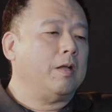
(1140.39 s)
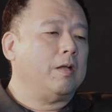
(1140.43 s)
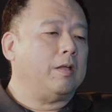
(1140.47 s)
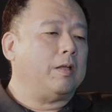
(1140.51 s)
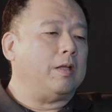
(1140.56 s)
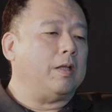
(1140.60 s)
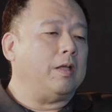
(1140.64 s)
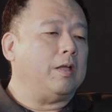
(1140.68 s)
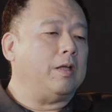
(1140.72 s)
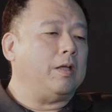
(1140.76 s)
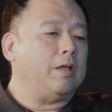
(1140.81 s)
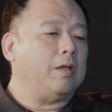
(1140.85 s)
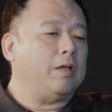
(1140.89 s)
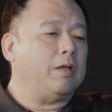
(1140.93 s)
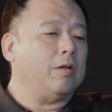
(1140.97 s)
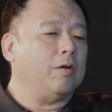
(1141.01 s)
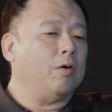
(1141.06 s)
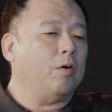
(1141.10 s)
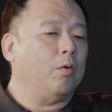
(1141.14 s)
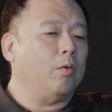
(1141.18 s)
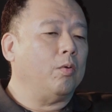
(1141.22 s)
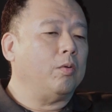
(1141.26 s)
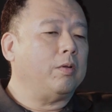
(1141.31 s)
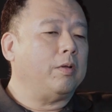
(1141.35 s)
the
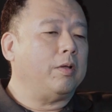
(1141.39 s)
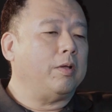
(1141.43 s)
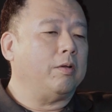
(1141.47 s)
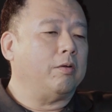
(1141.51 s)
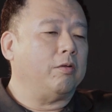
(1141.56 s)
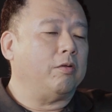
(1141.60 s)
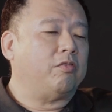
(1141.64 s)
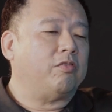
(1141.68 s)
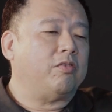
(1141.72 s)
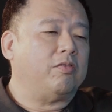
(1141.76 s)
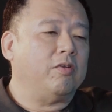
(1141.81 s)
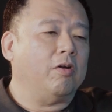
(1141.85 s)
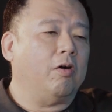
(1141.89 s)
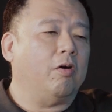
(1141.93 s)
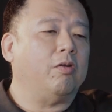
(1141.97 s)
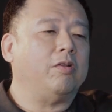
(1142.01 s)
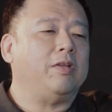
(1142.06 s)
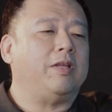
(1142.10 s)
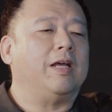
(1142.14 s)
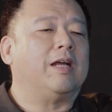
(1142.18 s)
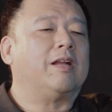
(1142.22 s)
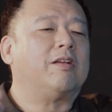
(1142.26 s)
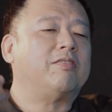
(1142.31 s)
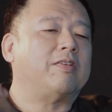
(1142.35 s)
whole you know
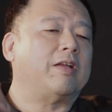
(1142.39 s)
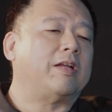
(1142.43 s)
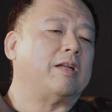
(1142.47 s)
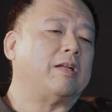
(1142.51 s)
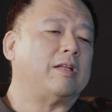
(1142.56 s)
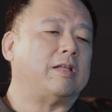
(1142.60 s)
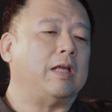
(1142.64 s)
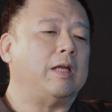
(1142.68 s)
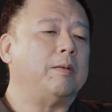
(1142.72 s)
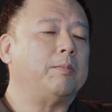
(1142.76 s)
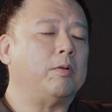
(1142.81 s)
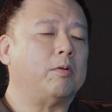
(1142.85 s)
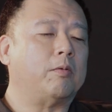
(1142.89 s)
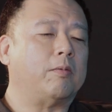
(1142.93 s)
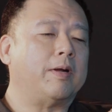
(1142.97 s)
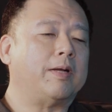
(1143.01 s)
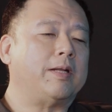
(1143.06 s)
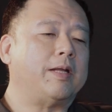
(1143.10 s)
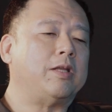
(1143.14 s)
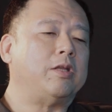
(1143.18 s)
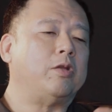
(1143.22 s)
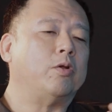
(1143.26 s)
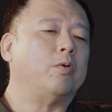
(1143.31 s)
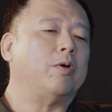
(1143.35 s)
on the other side of the table
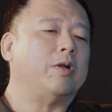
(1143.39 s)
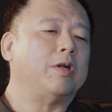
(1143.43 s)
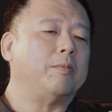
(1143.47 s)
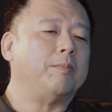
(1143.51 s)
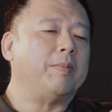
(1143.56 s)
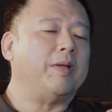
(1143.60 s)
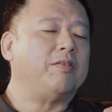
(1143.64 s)
right and you want to